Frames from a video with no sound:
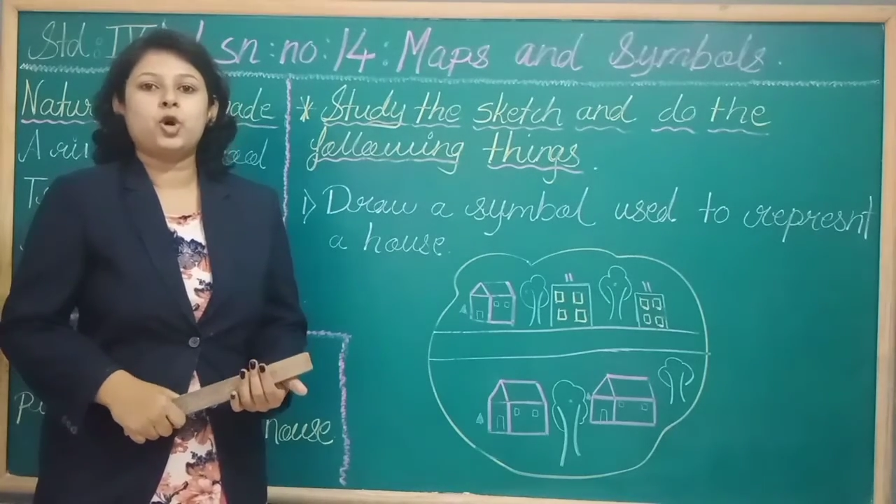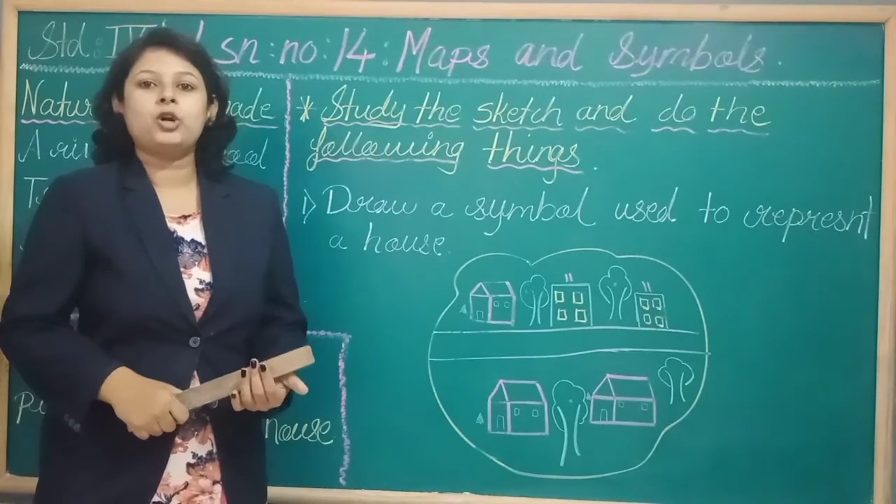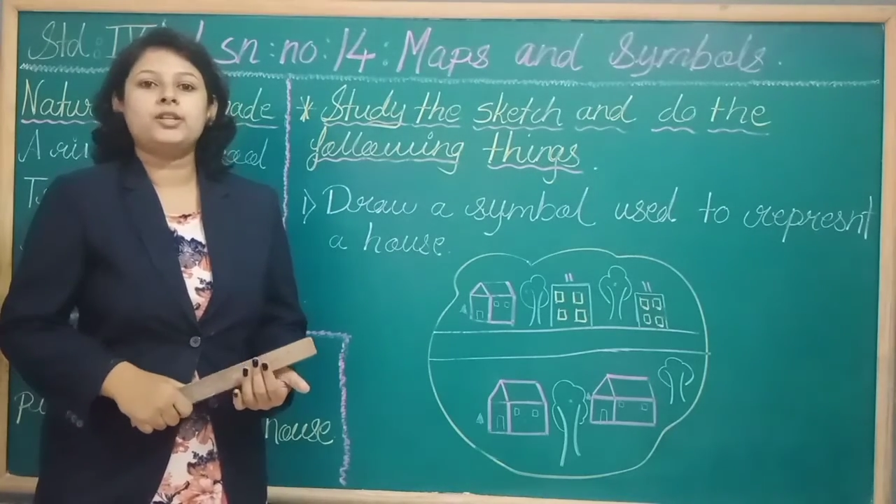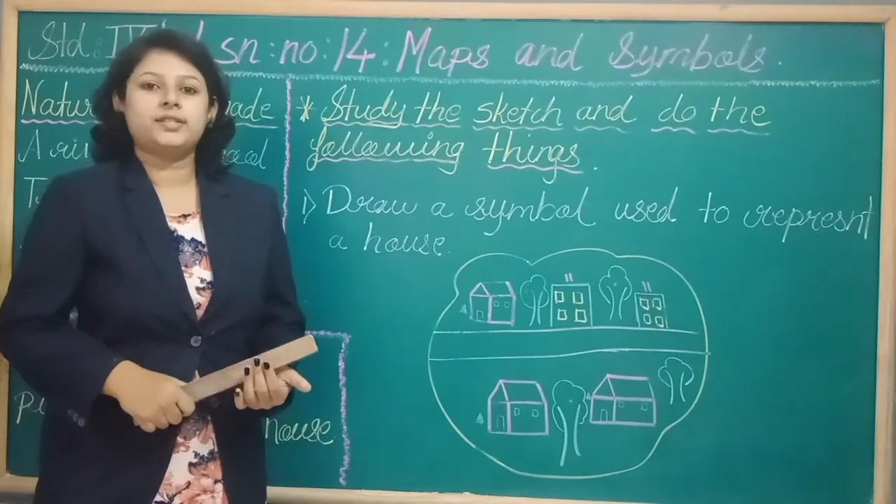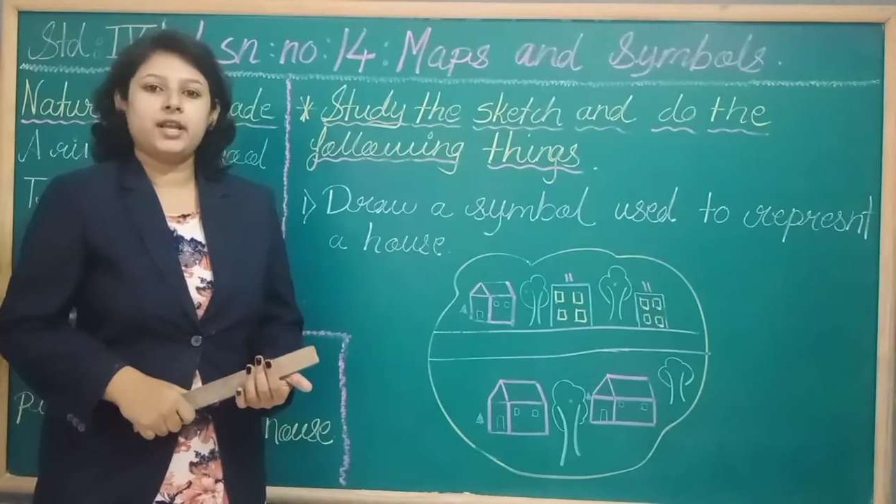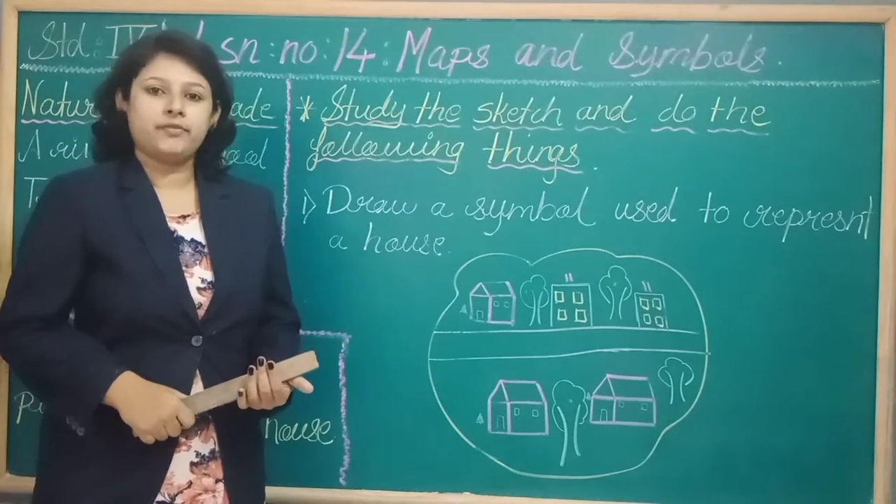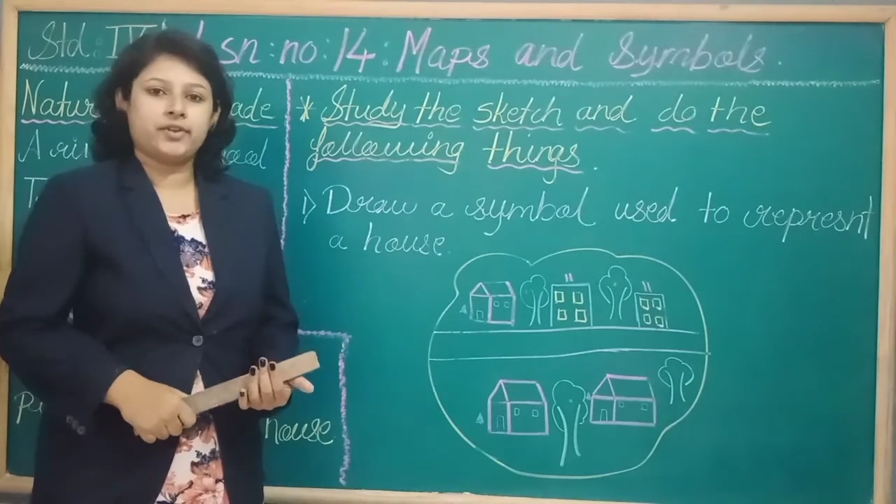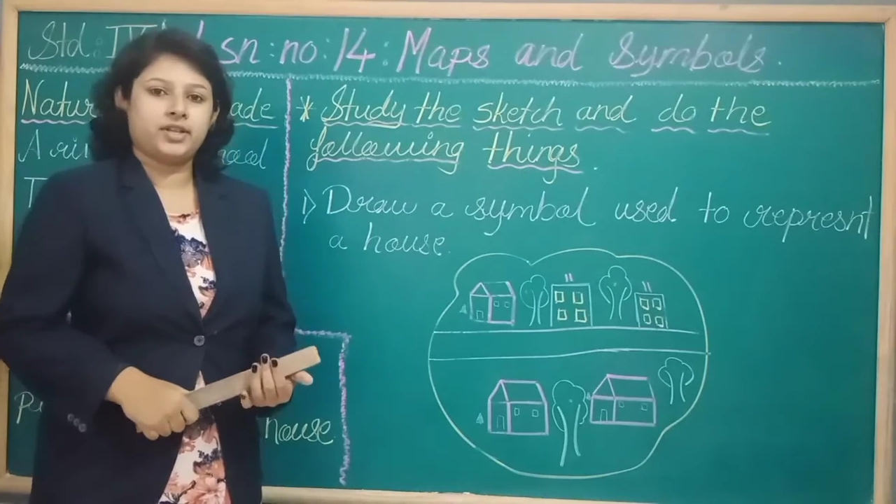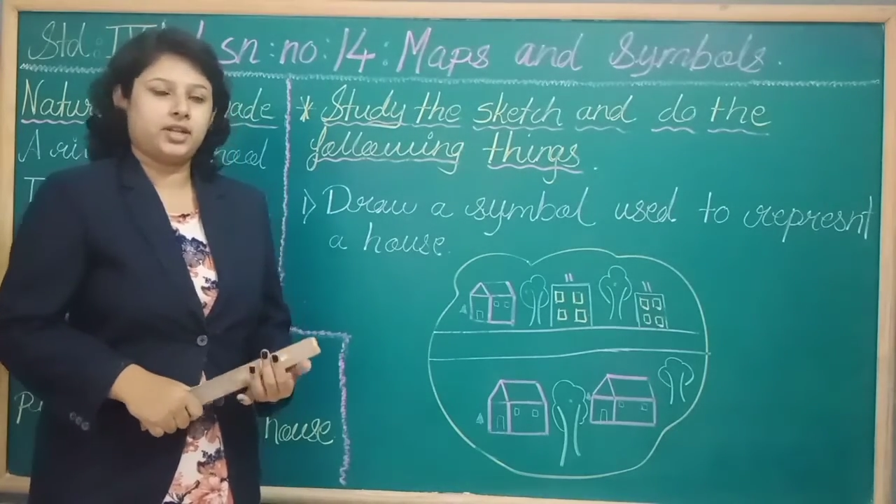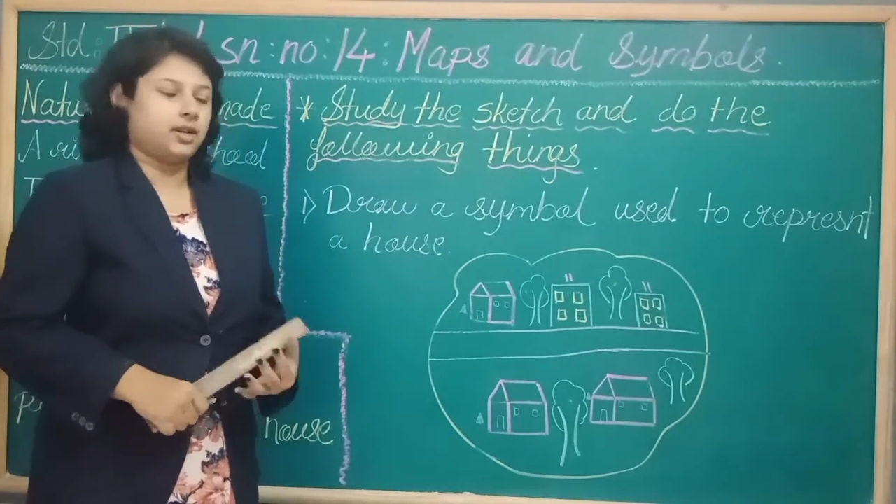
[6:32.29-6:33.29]
roads,
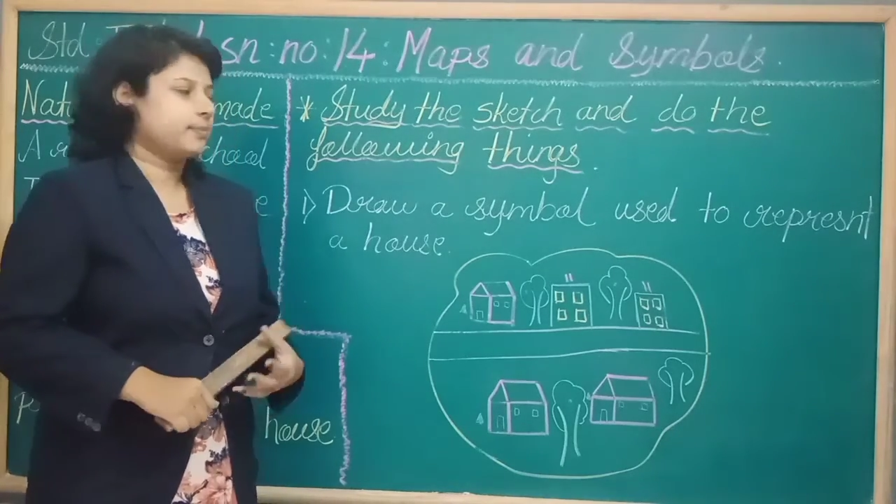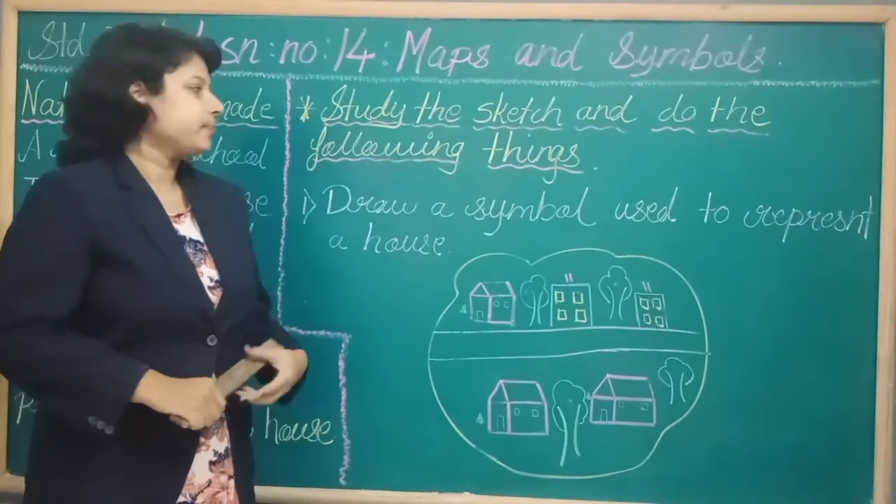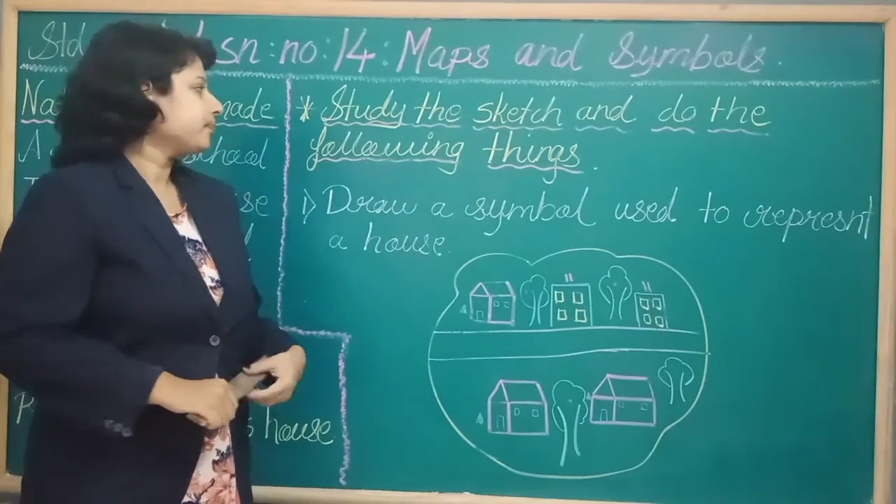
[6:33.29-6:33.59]
everything.